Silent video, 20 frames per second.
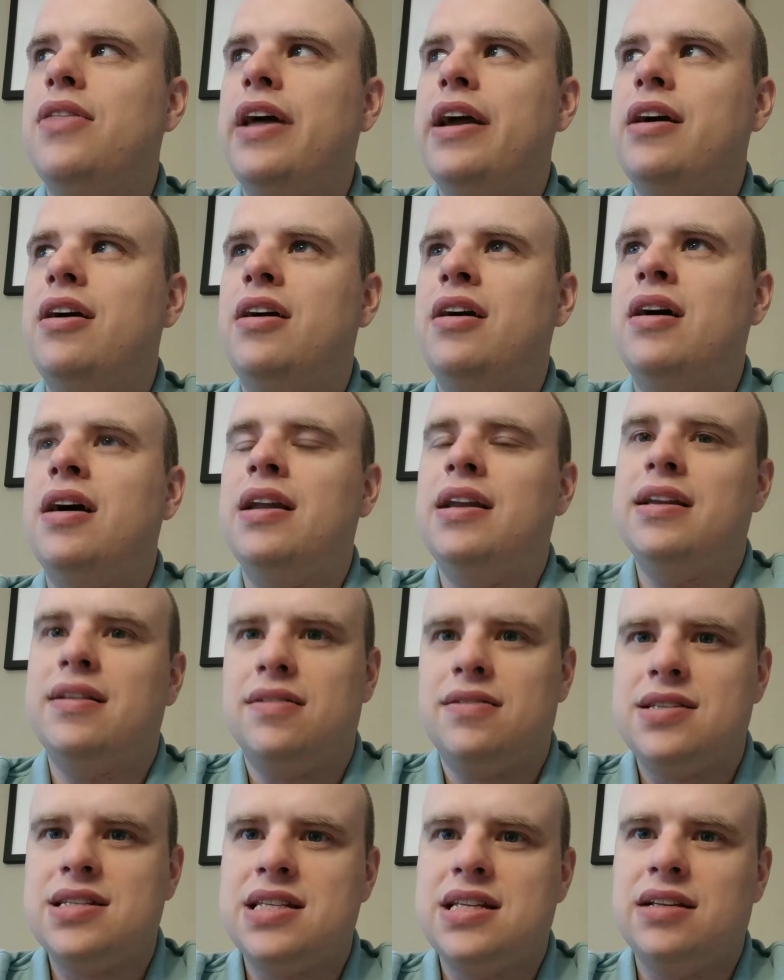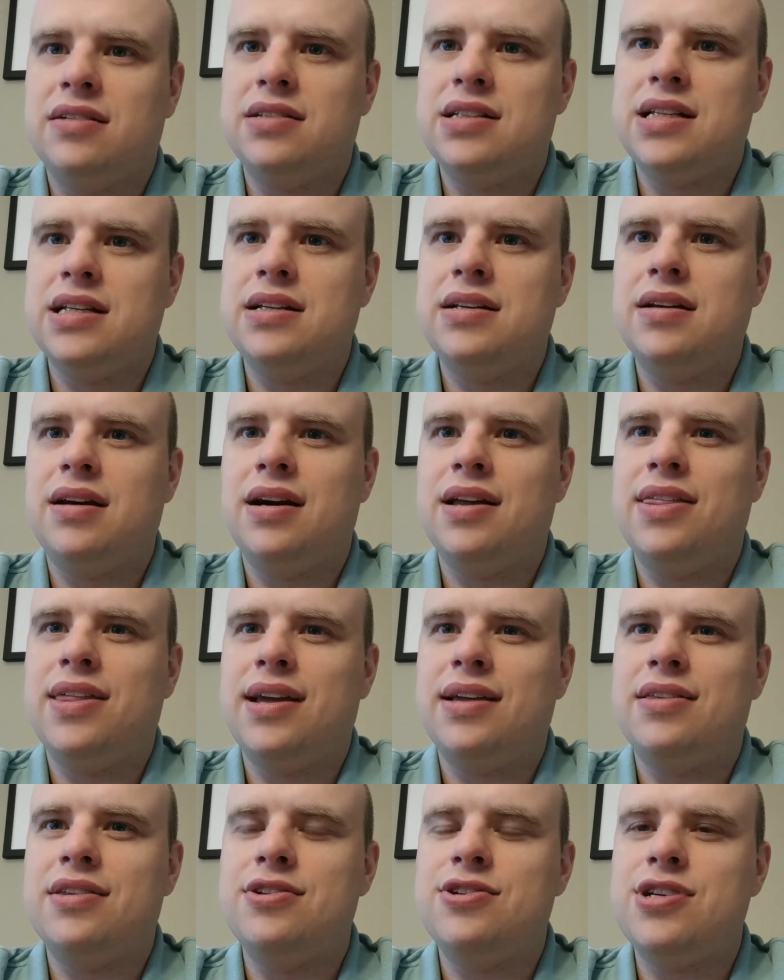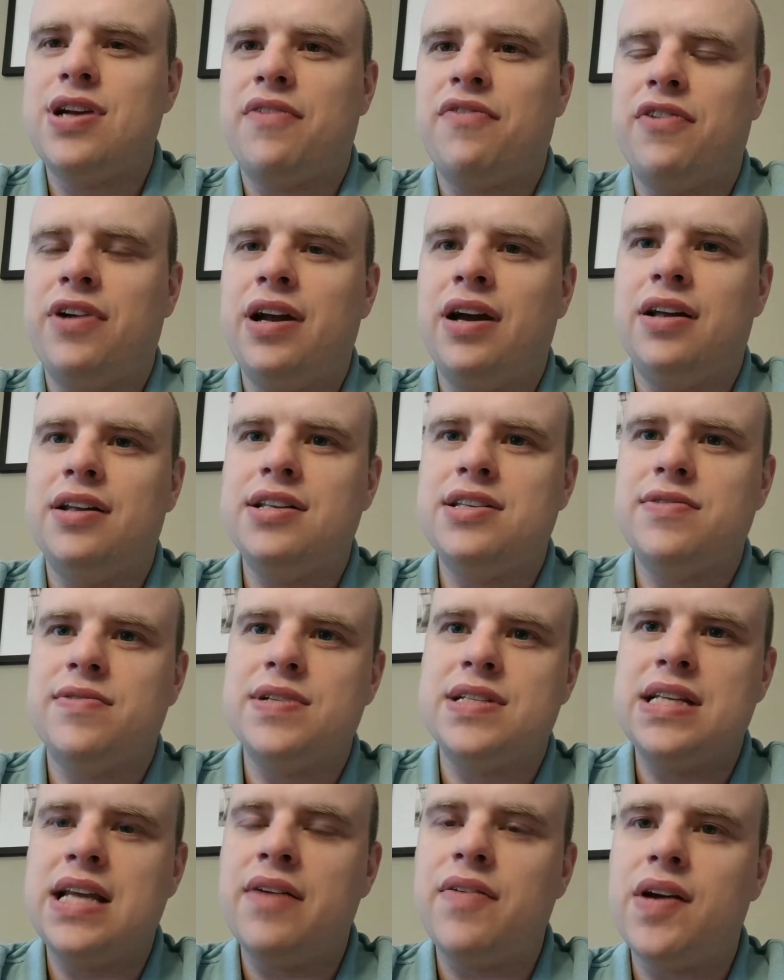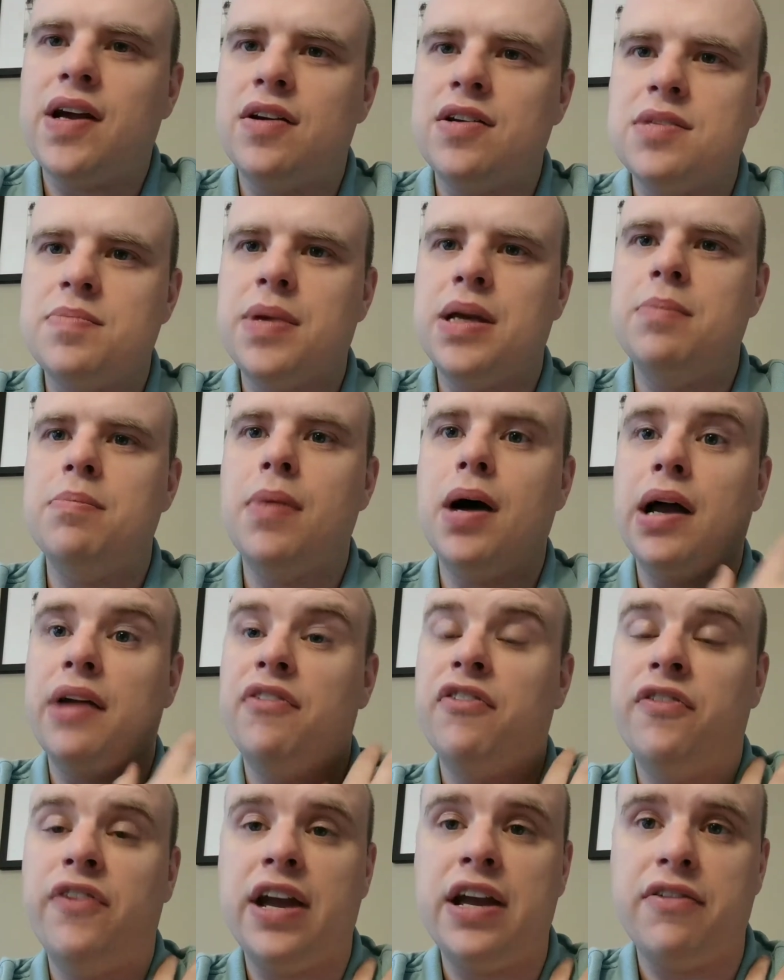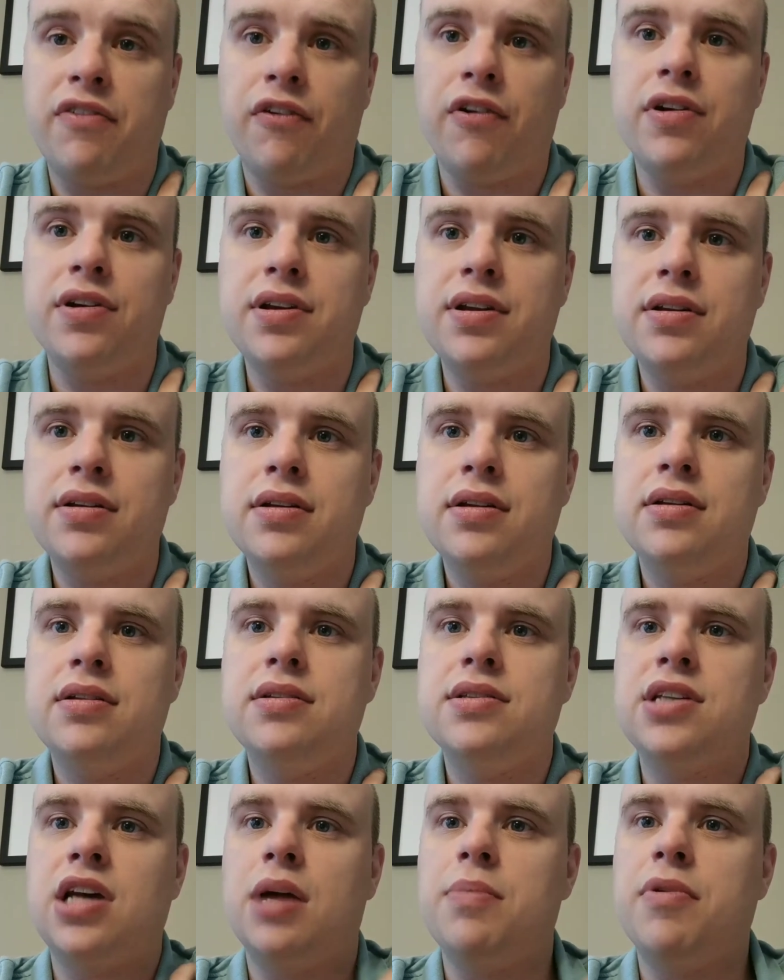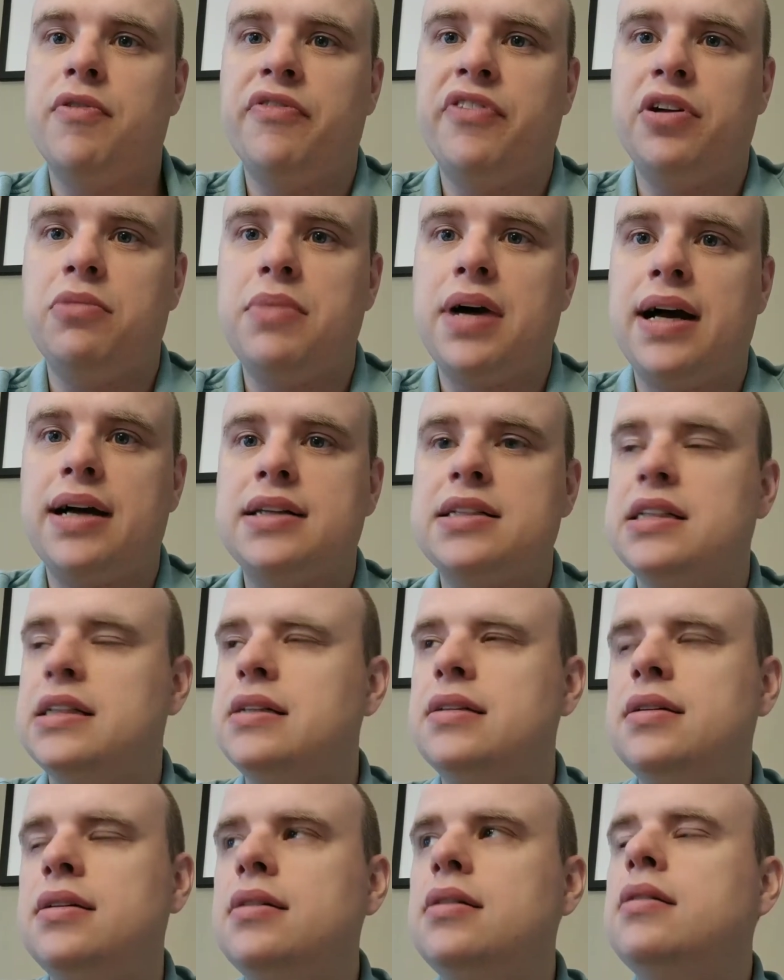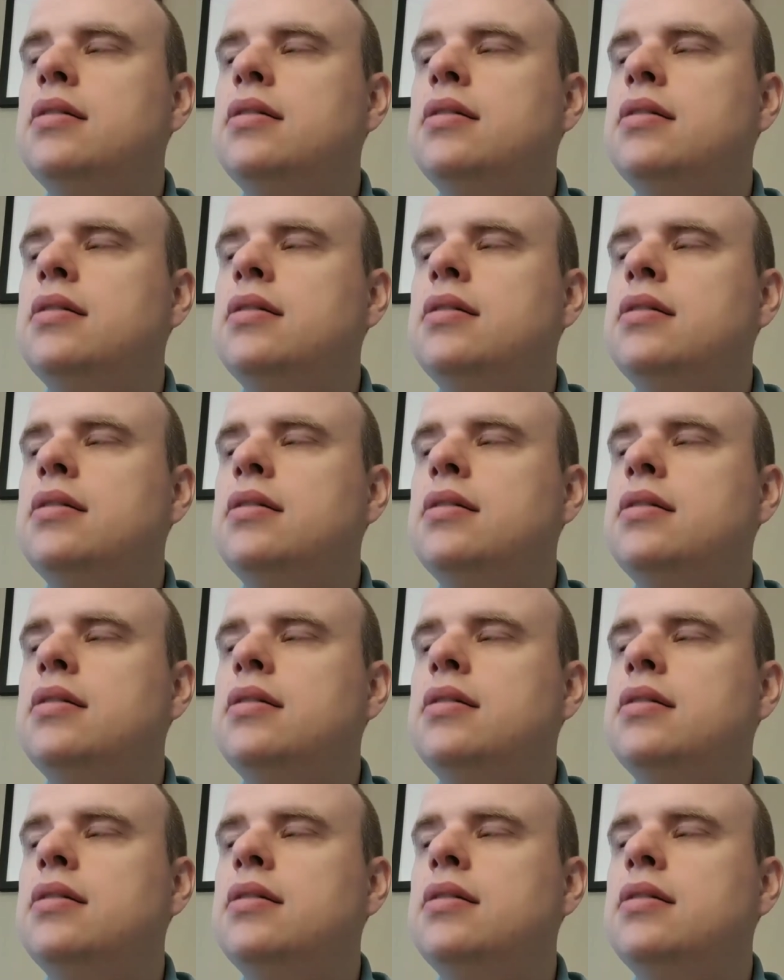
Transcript: They are a little stilted. I think that Jeffrey Hunter is never going to be my favourite type of film actor.